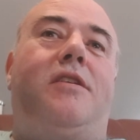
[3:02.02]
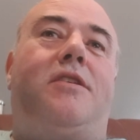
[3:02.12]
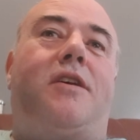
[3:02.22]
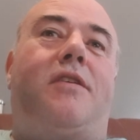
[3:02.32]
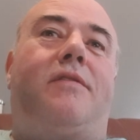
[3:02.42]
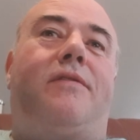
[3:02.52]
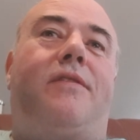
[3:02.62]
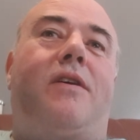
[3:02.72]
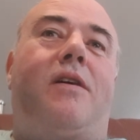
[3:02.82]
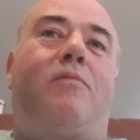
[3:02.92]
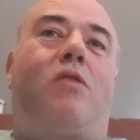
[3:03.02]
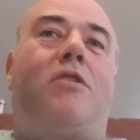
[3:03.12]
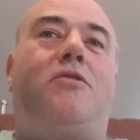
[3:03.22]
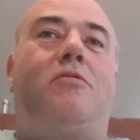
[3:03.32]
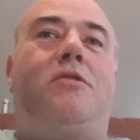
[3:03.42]
yourself
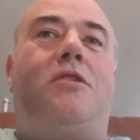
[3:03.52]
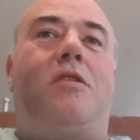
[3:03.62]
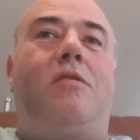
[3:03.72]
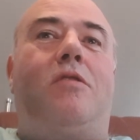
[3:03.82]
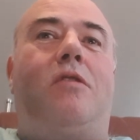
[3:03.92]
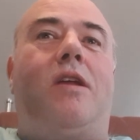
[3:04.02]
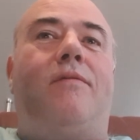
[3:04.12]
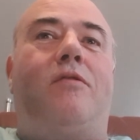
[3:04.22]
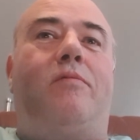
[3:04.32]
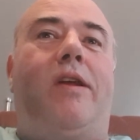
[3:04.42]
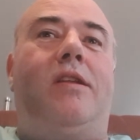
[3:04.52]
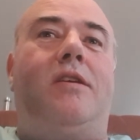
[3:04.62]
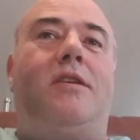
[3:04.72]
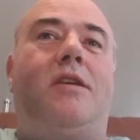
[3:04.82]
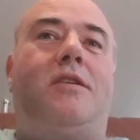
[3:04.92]
whilst also looking for
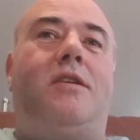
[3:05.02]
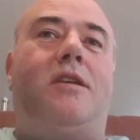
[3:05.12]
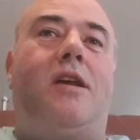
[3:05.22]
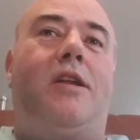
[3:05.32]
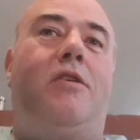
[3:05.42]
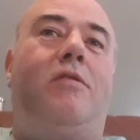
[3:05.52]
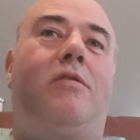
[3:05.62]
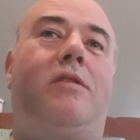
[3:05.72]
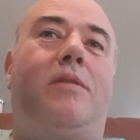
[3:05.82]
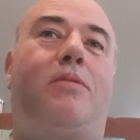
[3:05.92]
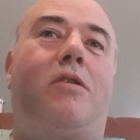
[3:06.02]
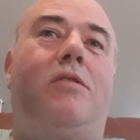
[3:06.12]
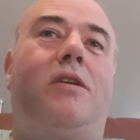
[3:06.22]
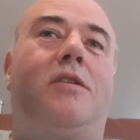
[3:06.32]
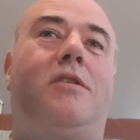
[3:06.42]
weaknesses in your
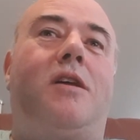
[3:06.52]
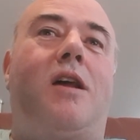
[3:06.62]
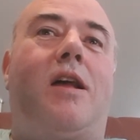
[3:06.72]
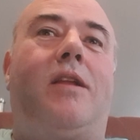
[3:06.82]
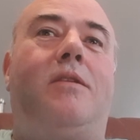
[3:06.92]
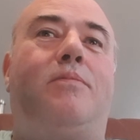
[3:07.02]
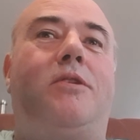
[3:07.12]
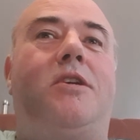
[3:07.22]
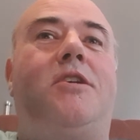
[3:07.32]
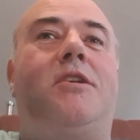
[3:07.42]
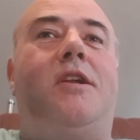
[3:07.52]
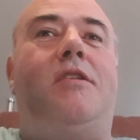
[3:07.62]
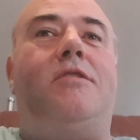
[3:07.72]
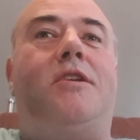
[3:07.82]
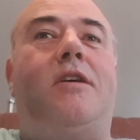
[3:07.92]
opponent and positioning
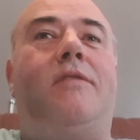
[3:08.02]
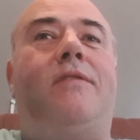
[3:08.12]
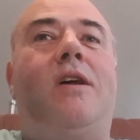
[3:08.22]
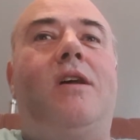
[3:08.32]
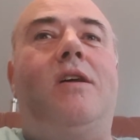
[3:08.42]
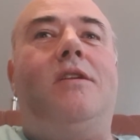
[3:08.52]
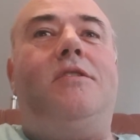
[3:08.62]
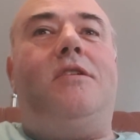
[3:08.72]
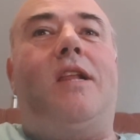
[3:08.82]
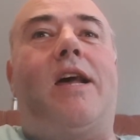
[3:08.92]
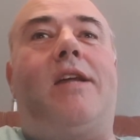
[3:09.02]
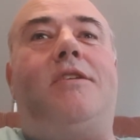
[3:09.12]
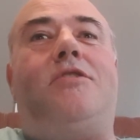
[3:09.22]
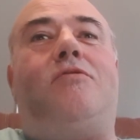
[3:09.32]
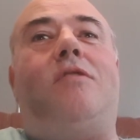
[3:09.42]
yourself to
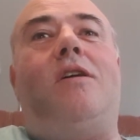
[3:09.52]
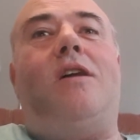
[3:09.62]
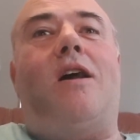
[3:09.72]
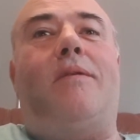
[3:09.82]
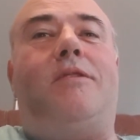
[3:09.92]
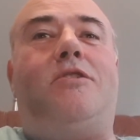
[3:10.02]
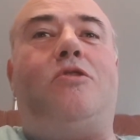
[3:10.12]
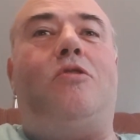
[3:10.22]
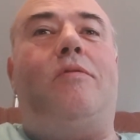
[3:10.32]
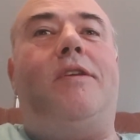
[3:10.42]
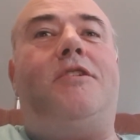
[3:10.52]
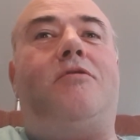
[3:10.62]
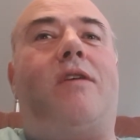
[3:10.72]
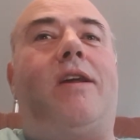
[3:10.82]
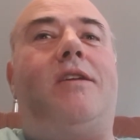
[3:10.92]
land scoring
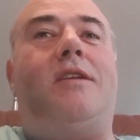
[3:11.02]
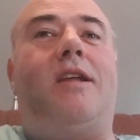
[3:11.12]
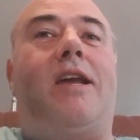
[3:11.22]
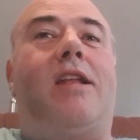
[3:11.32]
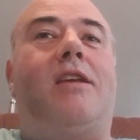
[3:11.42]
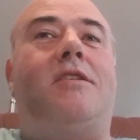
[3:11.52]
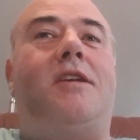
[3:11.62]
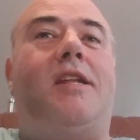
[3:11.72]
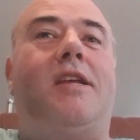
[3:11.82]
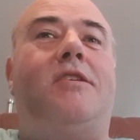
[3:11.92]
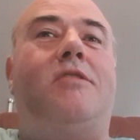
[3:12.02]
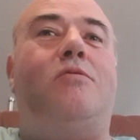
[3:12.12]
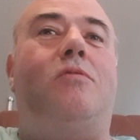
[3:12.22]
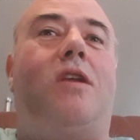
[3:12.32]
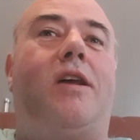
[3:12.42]
strikes. And again, as I say, this is
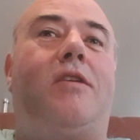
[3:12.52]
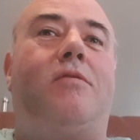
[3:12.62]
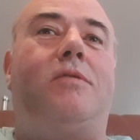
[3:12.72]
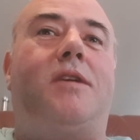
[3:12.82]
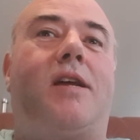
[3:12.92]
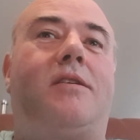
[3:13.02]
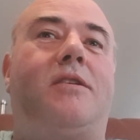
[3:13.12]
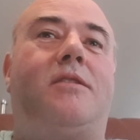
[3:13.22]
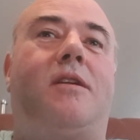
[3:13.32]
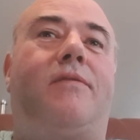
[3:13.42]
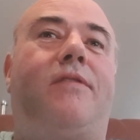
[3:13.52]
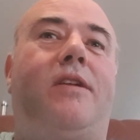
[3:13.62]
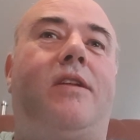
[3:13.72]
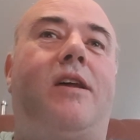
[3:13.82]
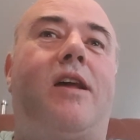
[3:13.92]
all light contact. There's
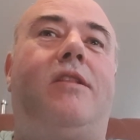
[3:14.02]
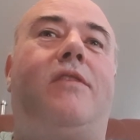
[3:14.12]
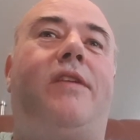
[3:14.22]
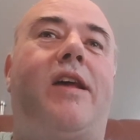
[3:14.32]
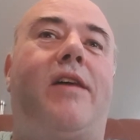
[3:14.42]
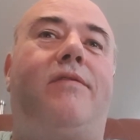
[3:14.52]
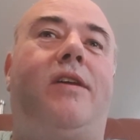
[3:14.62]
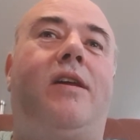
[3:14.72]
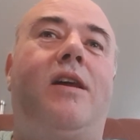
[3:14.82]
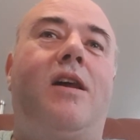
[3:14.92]
nothing heavy.